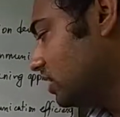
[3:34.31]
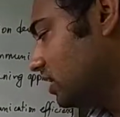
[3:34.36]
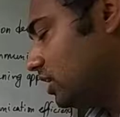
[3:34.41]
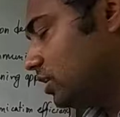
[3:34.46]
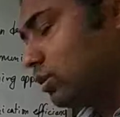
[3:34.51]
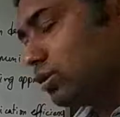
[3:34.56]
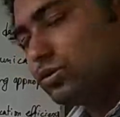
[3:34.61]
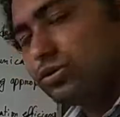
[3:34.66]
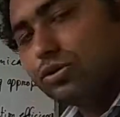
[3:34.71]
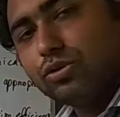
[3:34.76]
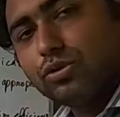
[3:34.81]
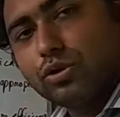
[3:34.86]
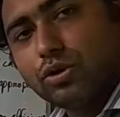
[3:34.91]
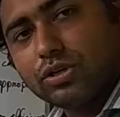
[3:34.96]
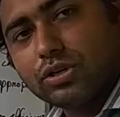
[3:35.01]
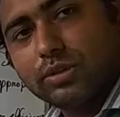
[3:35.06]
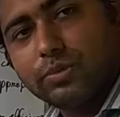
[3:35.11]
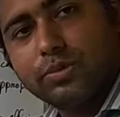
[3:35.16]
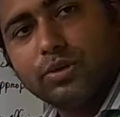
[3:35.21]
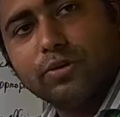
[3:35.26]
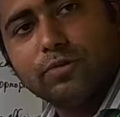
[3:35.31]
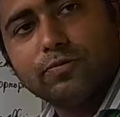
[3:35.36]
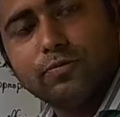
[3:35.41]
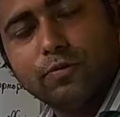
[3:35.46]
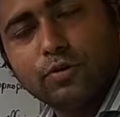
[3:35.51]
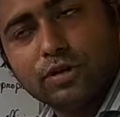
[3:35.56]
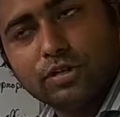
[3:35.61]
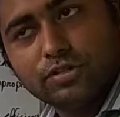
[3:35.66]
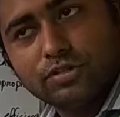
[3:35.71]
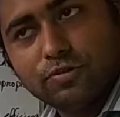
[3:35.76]
He also talked about
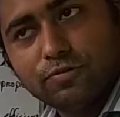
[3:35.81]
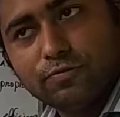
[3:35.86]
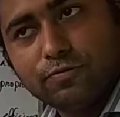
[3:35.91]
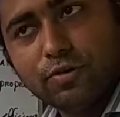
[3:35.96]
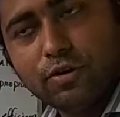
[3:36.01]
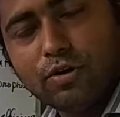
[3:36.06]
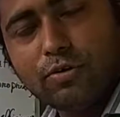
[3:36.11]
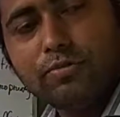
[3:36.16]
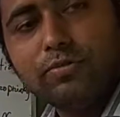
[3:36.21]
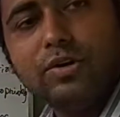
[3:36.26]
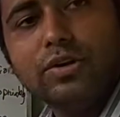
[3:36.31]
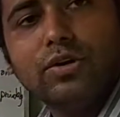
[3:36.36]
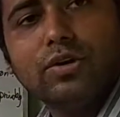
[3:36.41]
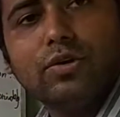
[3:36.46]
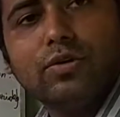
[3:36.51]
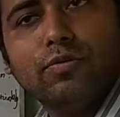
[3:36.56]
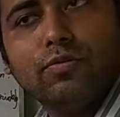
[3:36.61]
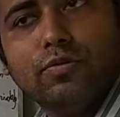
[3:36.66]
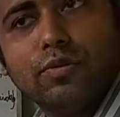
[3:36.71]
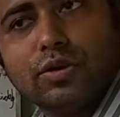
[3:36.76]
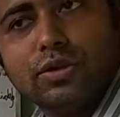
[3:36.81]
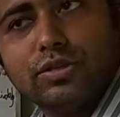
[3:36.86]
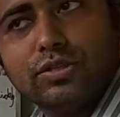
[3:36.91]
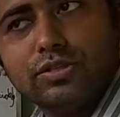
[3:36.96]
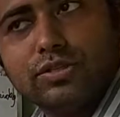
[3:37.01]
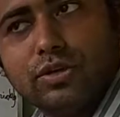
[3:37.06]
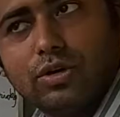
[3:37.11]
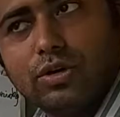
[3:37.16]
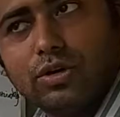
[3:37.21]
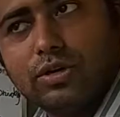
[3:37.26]
focus on form,
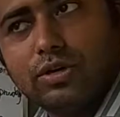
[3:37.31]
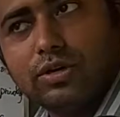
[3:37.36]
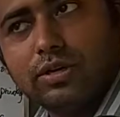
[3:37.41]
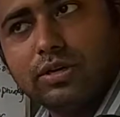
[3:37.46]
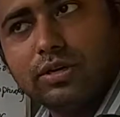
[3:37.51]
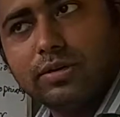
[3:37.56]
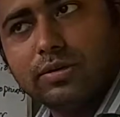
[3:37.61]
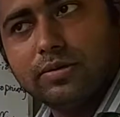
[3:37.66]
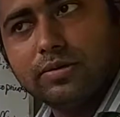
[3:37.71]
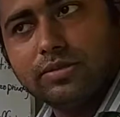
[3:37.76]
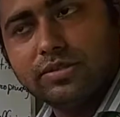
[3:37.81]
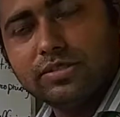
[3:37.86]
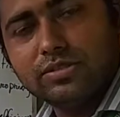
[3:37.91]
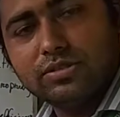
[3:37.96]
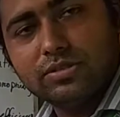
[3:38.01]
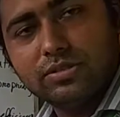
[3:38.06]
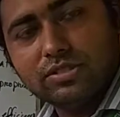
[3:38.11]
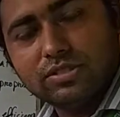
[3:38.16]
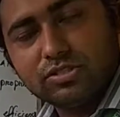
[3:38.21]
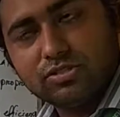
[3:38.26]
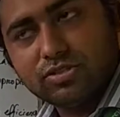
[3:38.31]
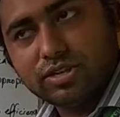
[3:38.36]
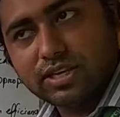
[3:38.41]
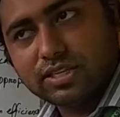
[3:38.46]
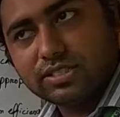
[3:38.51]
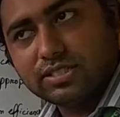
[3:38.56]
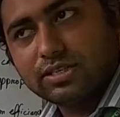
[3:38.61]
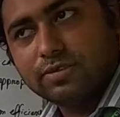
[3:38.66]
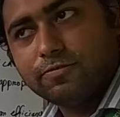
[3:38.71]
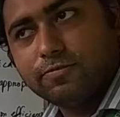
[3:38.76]
focus on
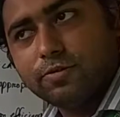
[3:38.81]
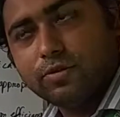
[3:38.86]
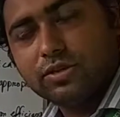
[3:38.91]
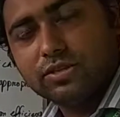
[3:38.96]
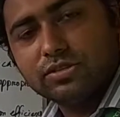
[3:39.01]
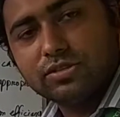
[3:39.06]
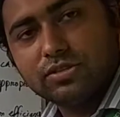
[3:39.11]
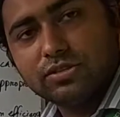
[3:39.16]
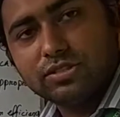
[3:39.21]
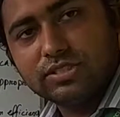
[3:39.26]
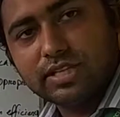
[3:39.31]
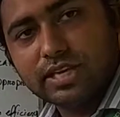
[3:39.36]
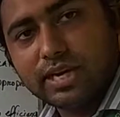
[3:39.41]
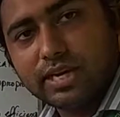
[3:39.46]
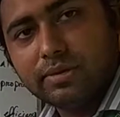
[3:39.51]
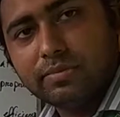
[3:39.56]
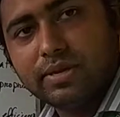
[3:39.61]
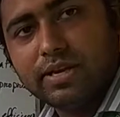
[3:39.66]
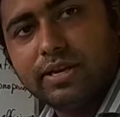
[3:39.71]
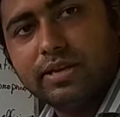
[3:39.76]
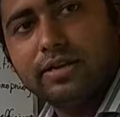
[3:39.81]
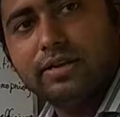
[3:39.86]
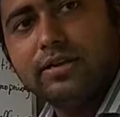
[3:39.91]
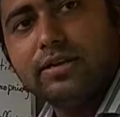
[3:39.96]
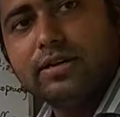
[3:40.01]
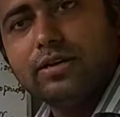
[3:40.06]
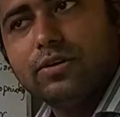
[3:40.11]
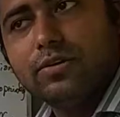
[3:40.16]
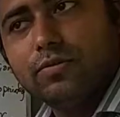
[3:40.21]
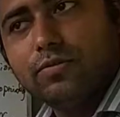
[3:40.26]
structure, focus on time, and
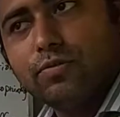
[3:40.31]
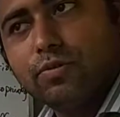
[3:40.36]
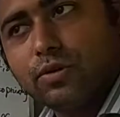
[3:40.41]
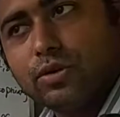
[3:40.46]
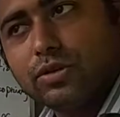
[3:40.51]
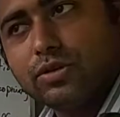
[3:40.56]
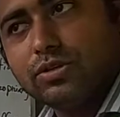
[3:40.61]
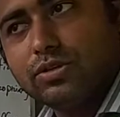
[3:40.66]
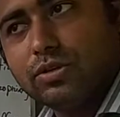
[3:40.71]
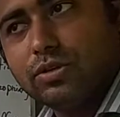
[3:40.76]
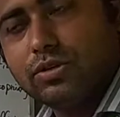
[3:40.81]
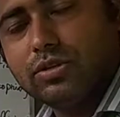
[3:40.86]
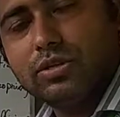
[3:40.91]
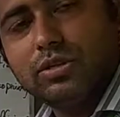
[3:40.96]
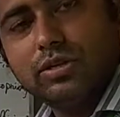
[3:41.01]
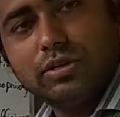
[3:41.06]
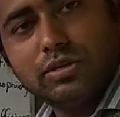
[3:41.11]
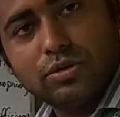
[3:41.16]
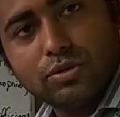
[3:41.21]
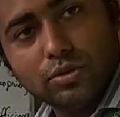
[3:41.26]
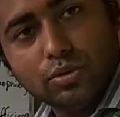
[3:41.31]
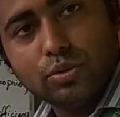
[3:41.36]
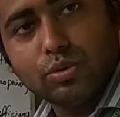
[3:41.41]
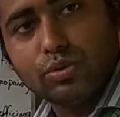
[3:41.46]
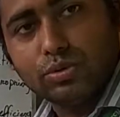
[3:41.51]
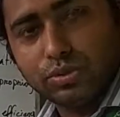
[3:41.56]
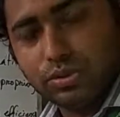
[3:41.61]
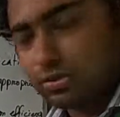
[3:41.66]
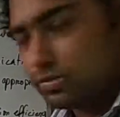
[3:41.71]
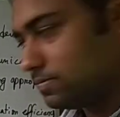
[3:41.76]
focus on the
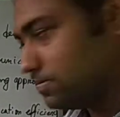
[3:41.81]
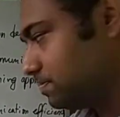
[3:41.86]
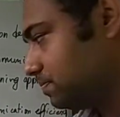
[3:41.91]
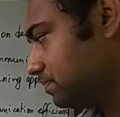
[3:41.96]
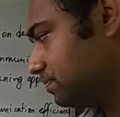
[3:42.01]
rules.